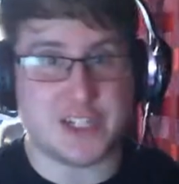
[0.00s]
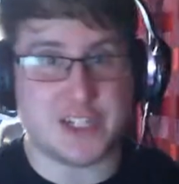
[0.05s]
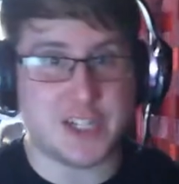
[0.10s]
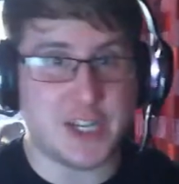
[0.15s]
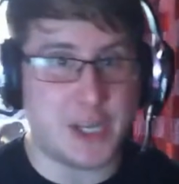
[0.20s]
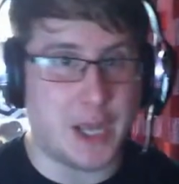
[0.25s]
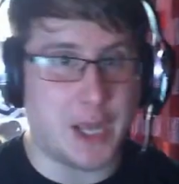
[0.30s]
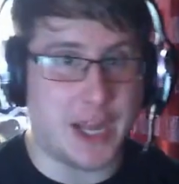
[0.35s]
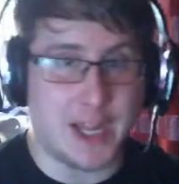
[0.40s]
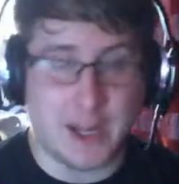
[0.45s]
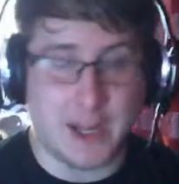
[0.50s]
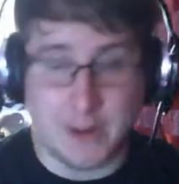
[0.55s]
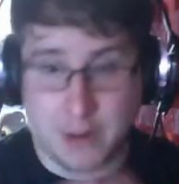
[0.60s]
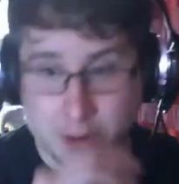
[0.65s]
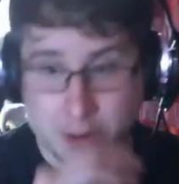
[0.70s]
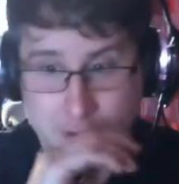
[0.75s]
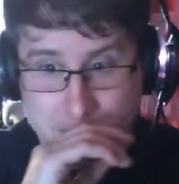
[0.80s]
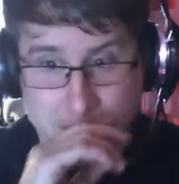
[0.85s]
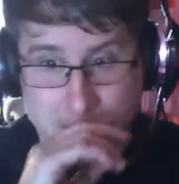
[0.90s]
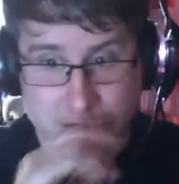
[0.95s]
see.
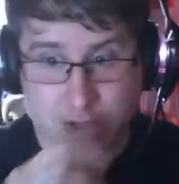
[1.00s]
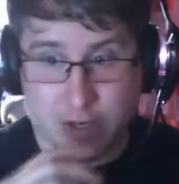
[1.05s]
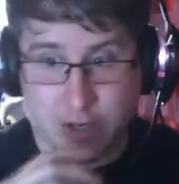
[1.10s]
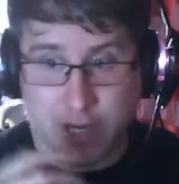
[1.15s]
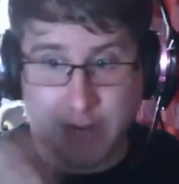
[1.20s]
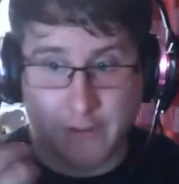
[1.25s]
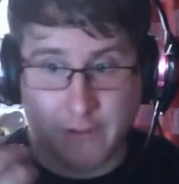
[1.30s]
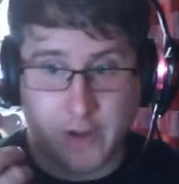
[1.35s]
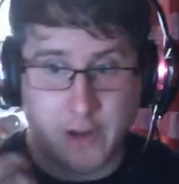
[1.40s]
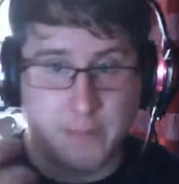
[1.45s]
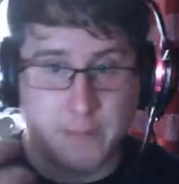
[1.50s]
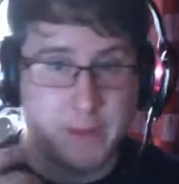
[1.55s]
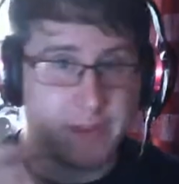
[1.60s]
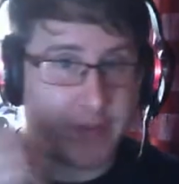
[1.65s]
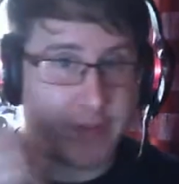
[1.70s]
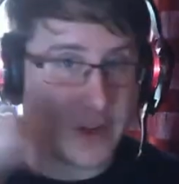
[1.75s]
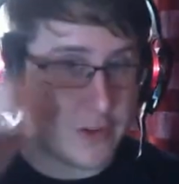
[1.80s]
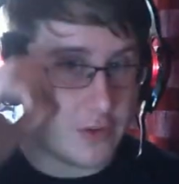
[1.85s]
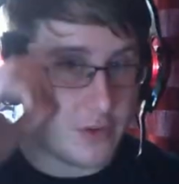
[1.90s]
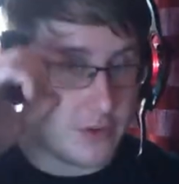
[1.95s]
Also sorry, I've got a bit of
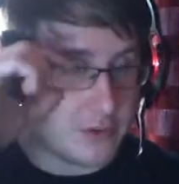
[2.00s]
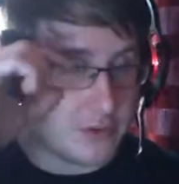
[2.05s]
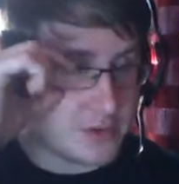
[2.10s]
a cold,